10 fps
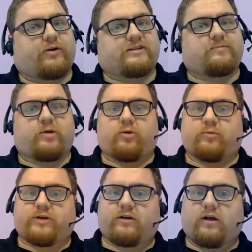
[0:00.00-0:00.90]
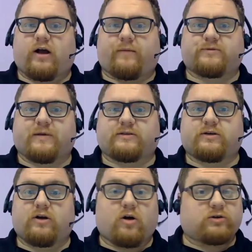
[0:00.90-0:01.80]
Criticism YouTube channel. I'm
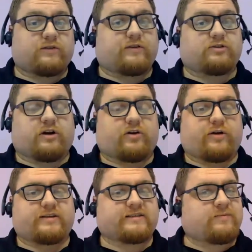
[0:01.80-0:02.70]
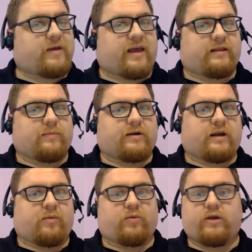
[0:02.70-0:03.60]
Spencer, host of Constructed Criticism and Limited
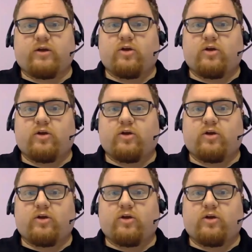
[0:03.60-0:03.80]
Time Only,